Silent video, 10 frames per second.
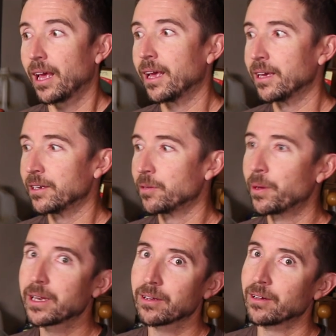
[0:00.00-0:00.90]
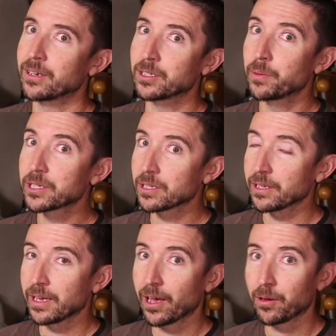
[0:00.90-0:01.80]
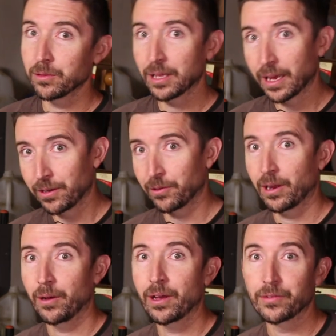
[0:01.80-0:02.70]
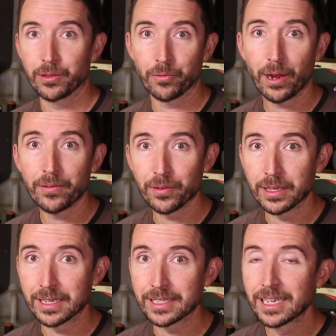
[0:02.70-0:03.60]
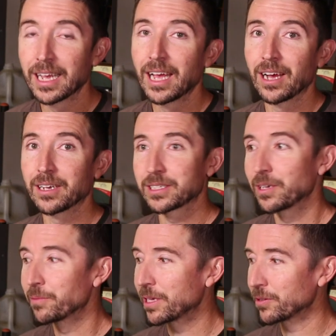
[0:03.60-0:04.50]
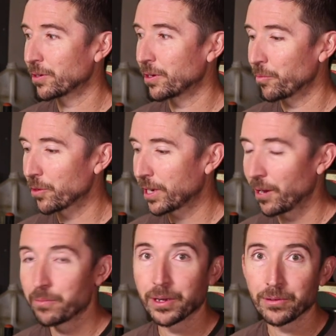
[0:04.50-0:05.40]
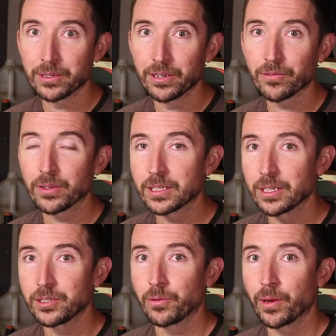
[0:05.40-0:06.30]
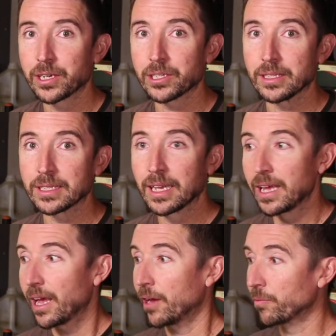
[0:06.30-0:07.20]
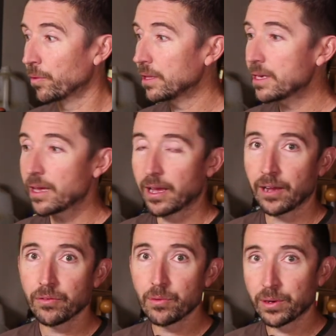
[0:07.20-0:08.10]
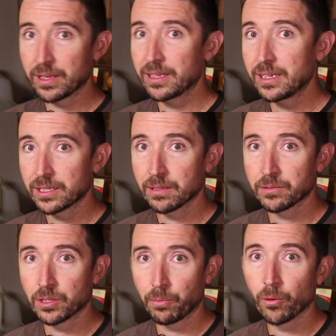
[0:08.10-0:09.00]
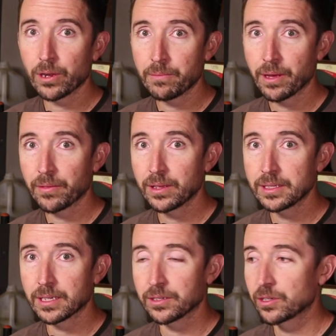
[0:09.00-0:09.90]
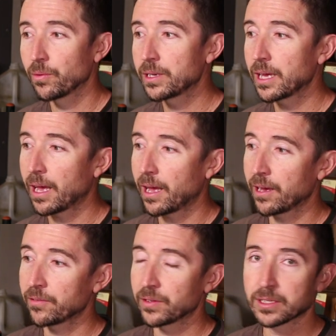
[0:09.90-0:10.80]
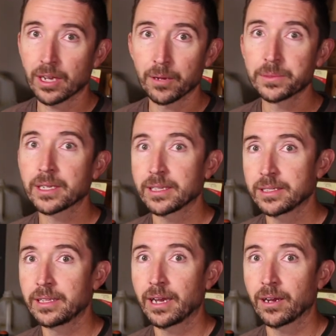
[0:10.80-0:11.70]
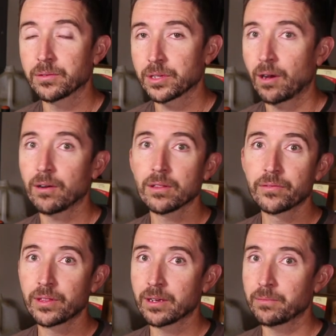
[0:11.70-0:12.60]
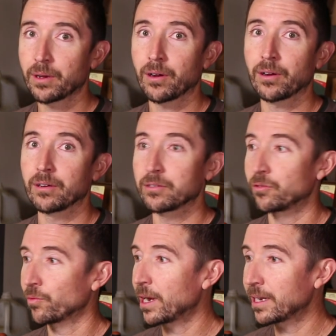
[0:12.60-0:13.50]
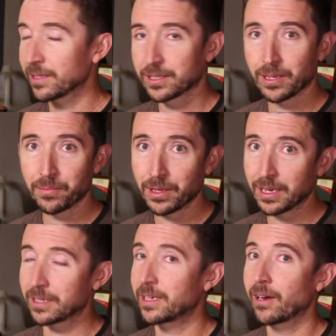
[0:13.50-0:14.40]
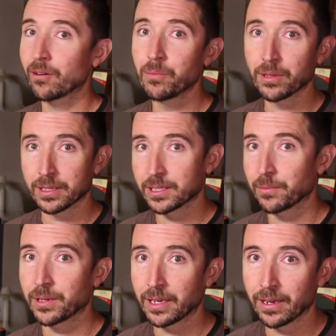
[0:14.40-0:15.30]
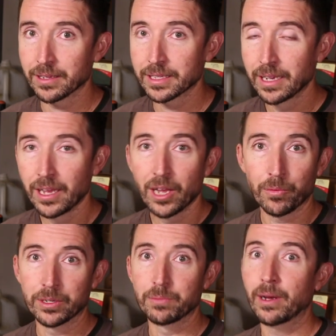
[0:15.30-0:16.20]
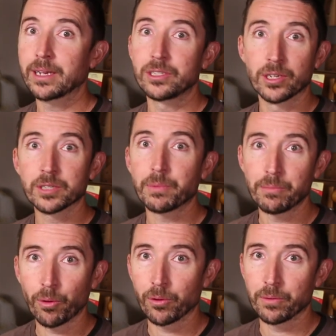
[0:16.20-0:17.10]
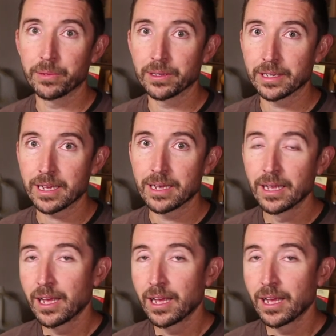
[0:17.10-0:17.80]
And depending on especially how light or how heavy the rifle is, some of these are gonna work out better in different situations. And really, every one of these supporting methods is going to have its ups and its downs. All of them are great at something and terrible at something else, which might just be portability.